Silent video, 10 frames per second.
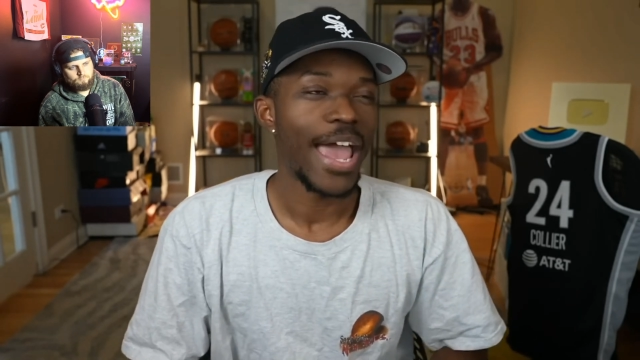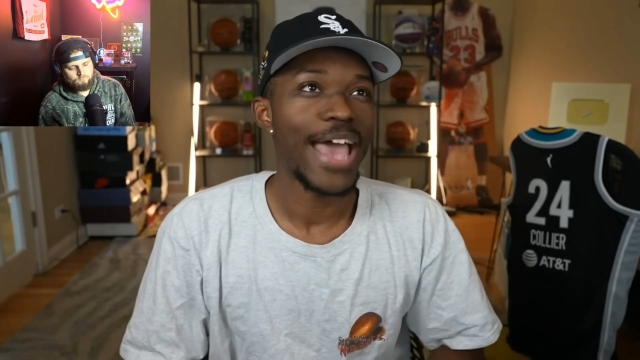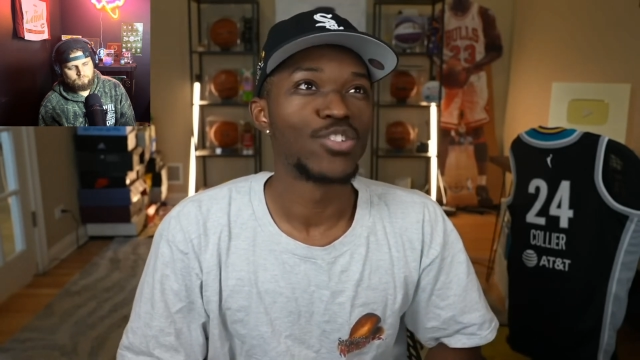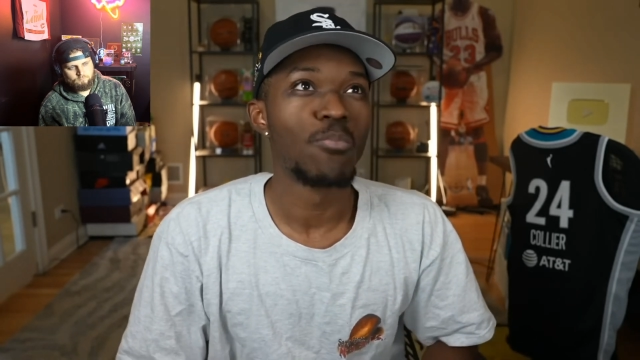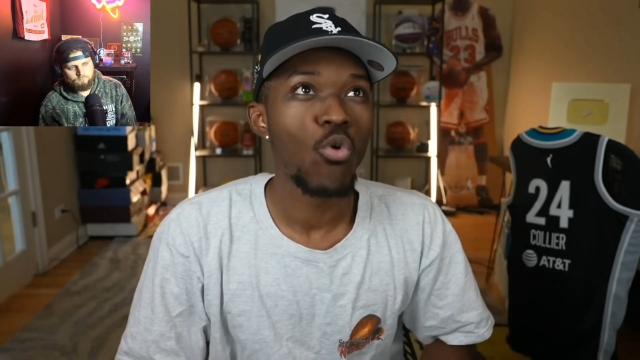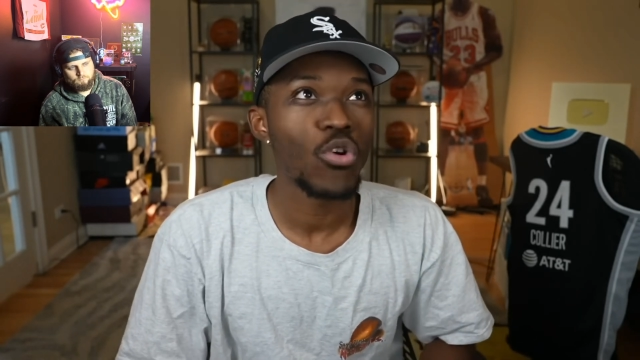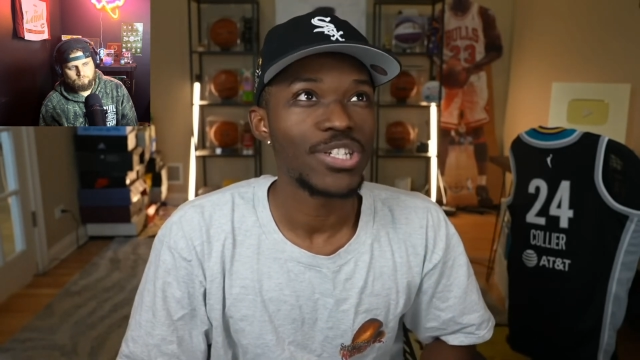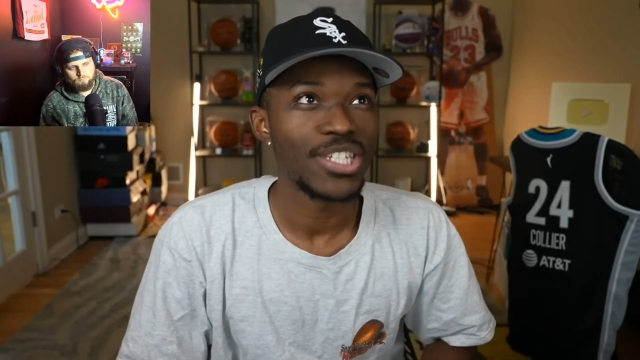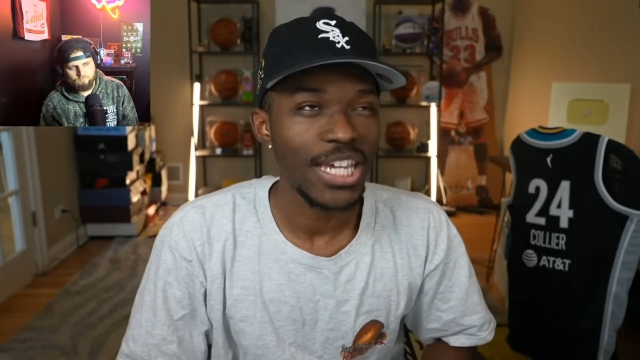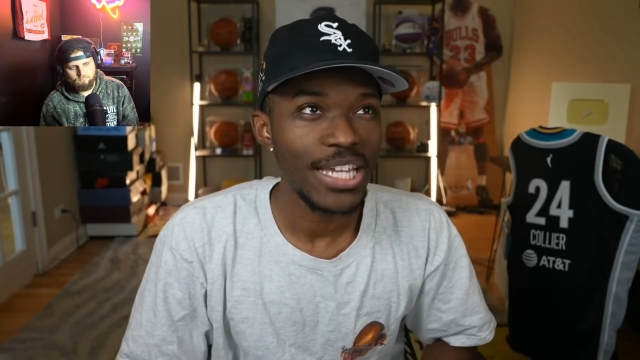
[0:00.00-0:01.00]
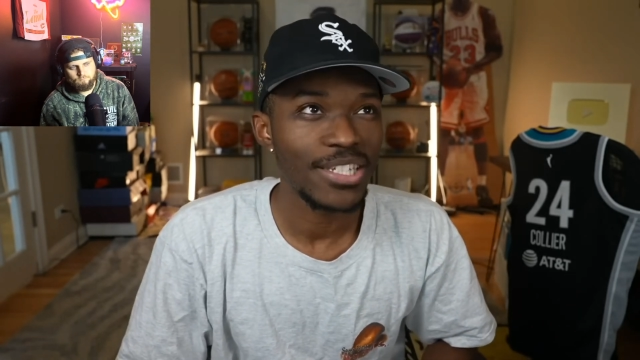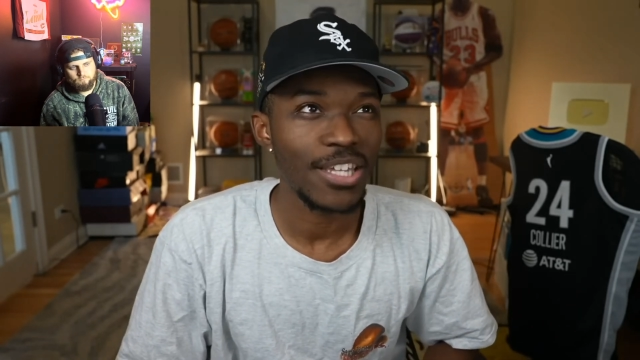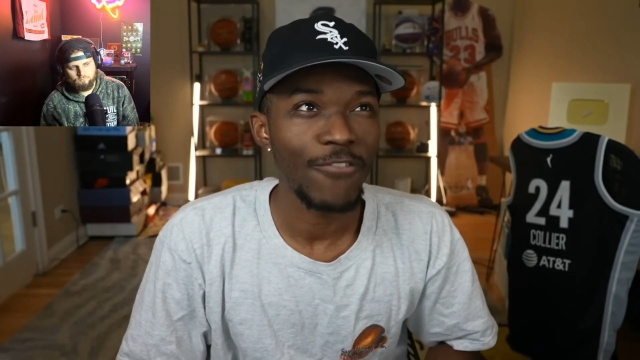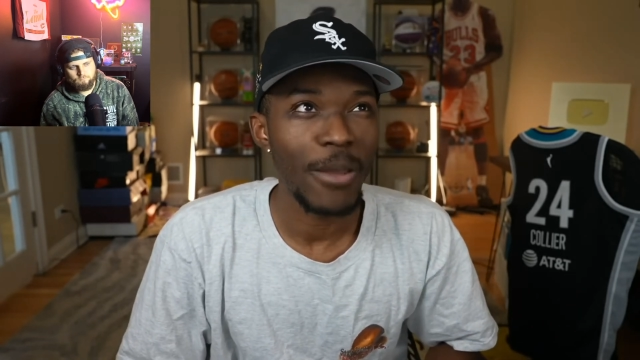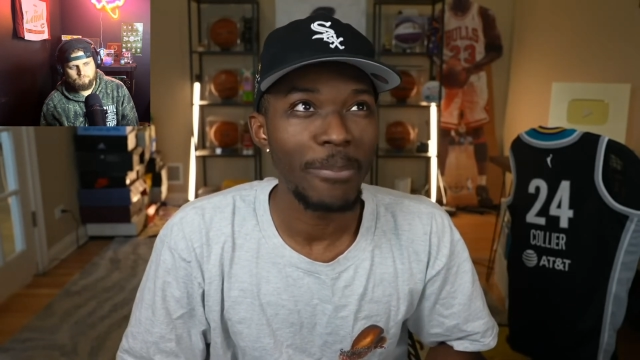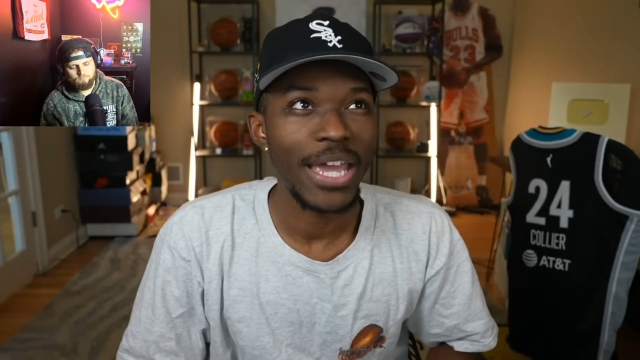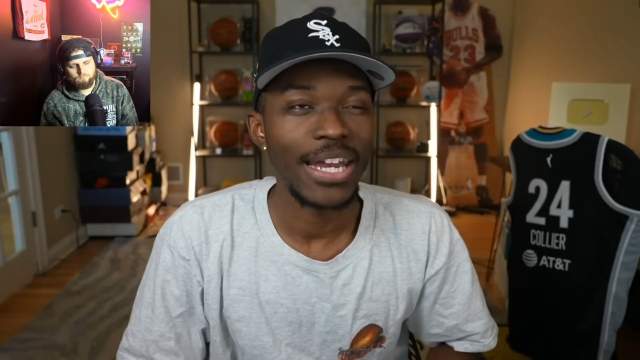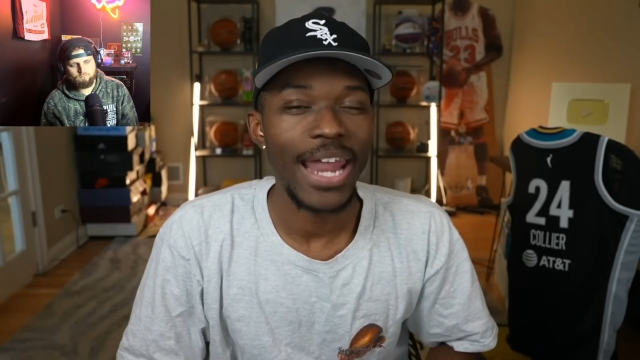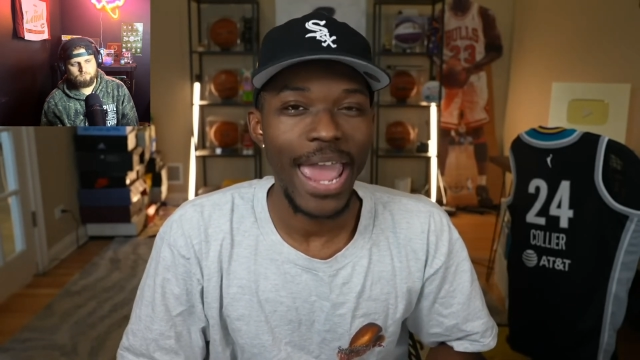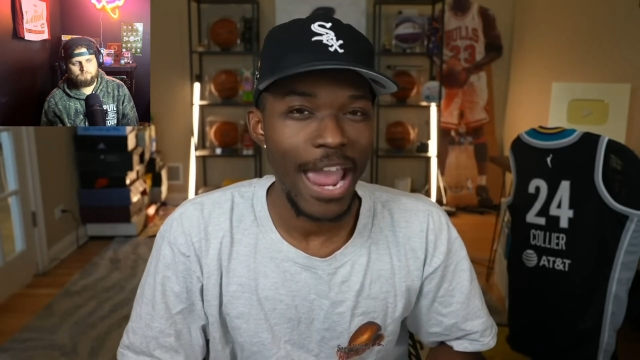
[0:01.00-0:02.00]
has more seasons of him
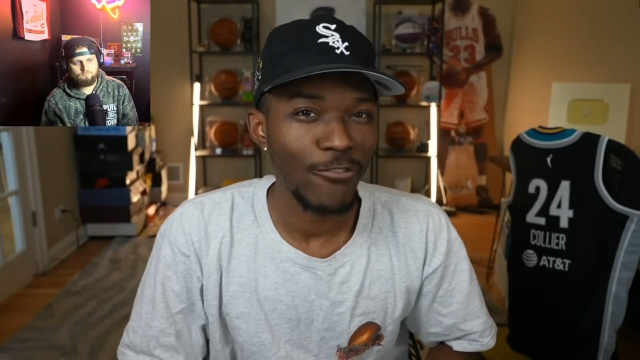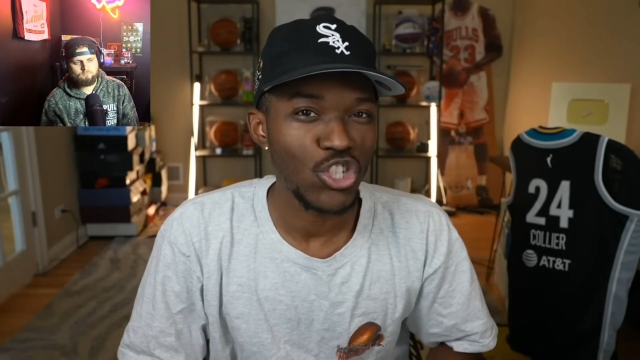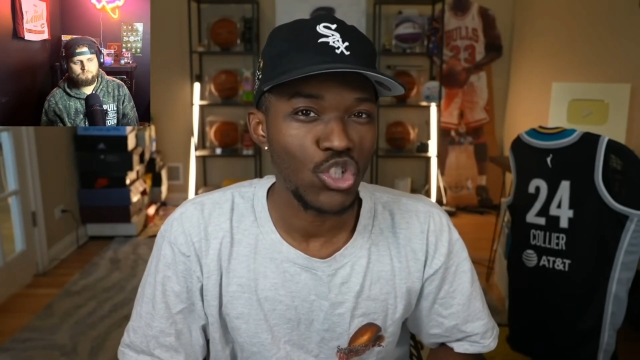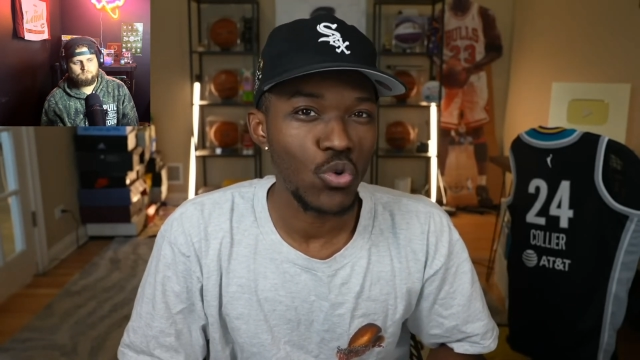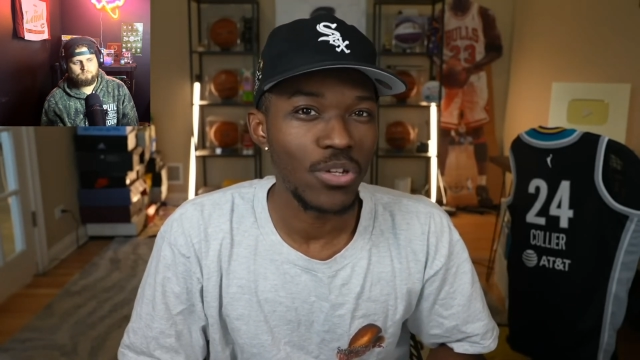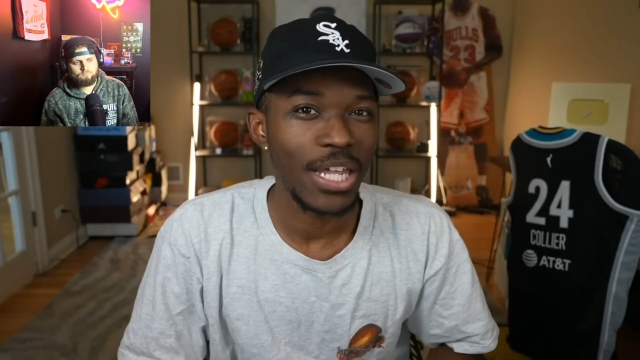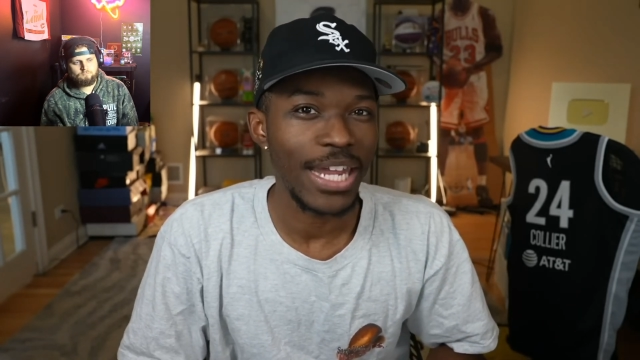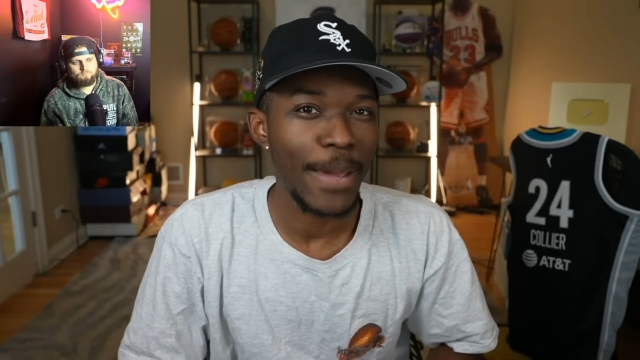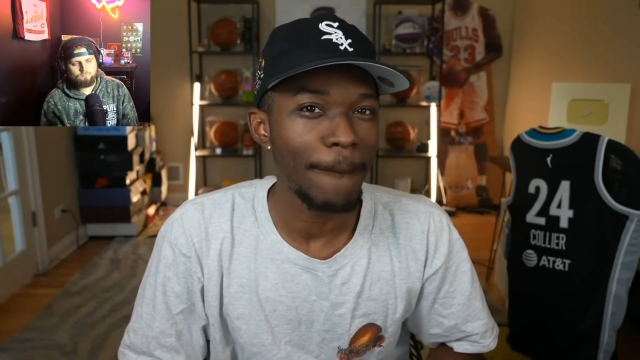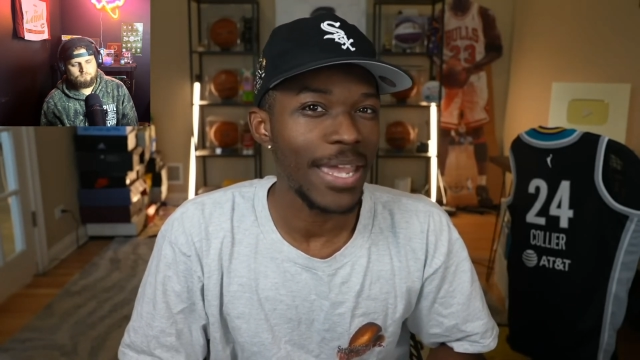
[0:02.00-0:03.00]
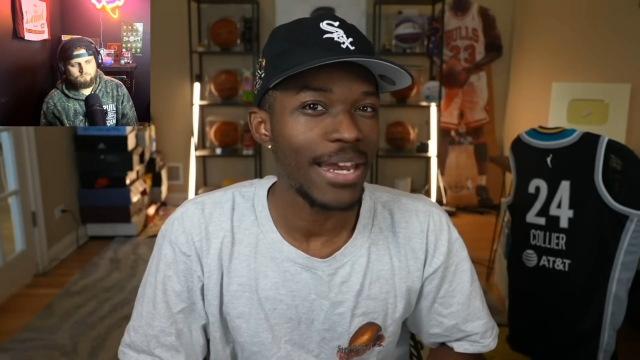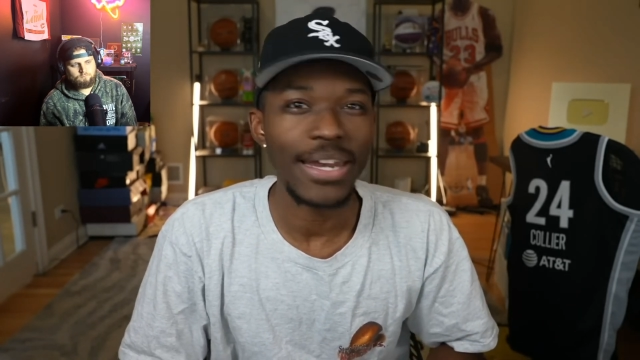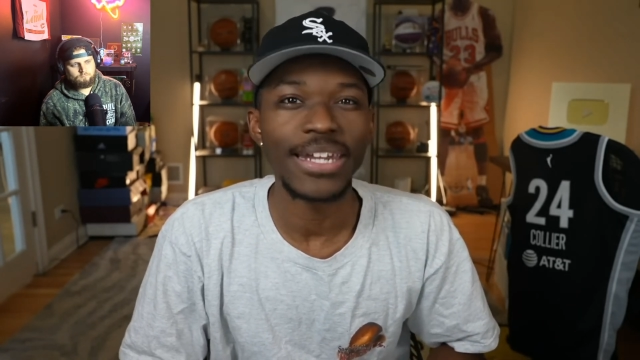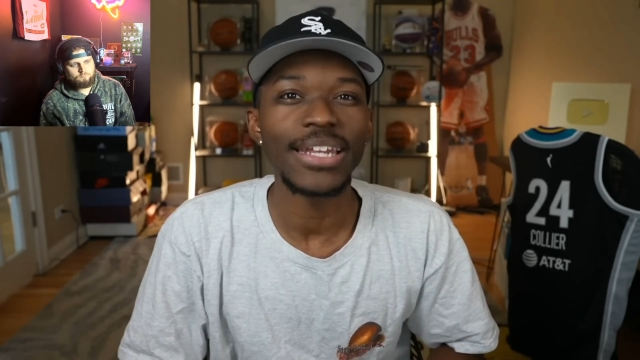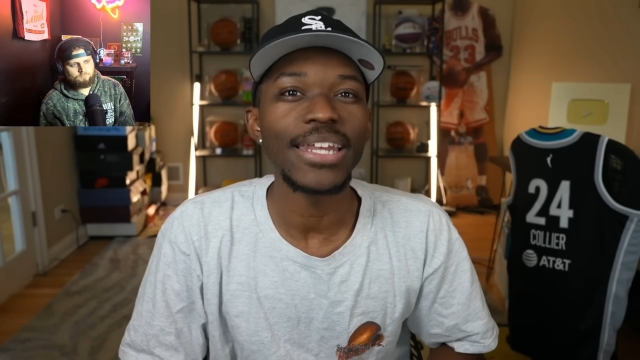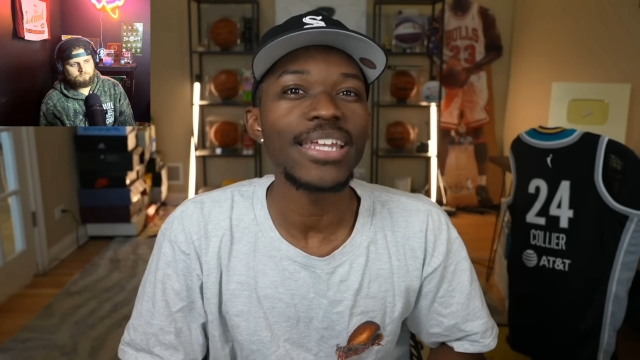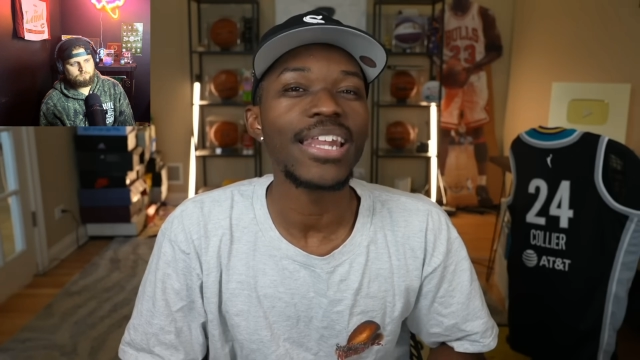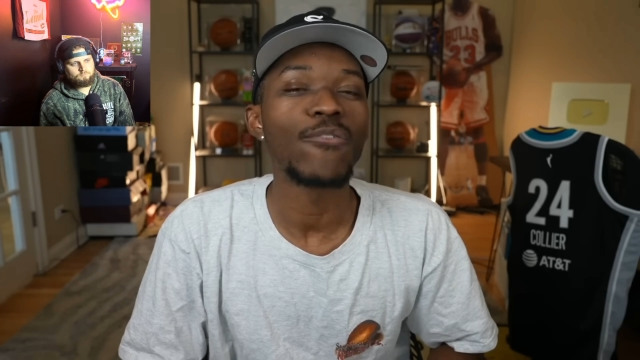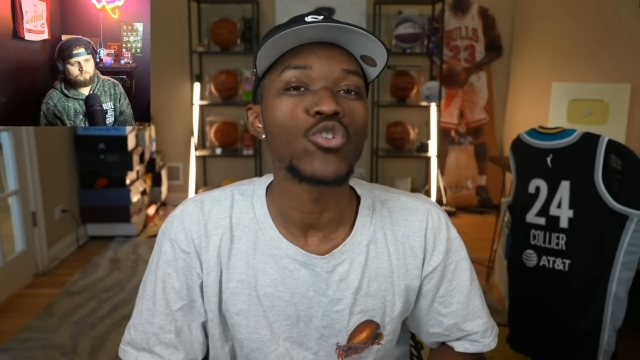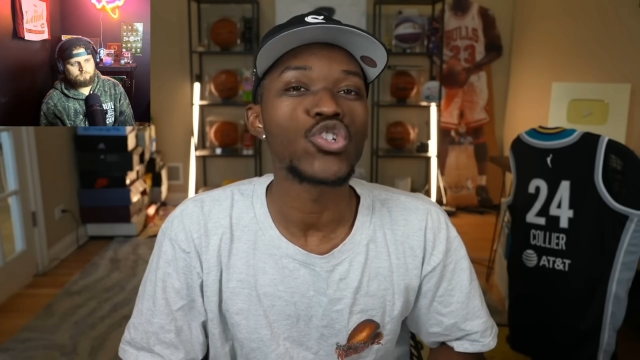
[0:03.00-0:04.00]
being an average shooter than him being an
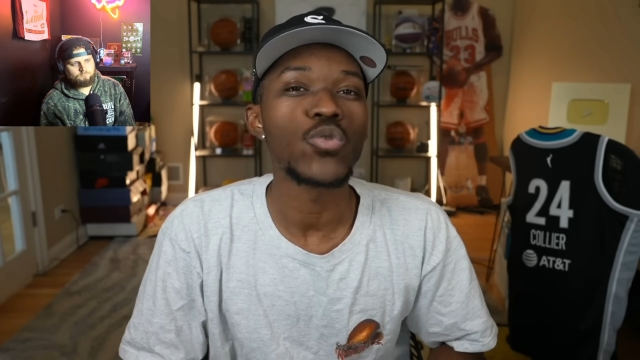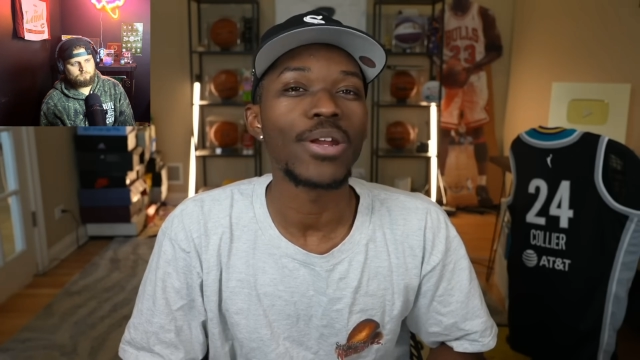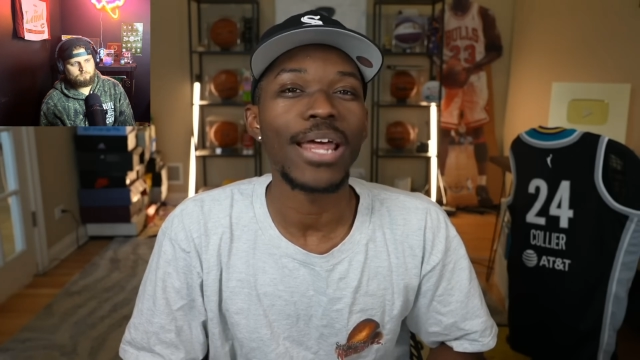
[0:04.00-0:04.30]
elite level shooter.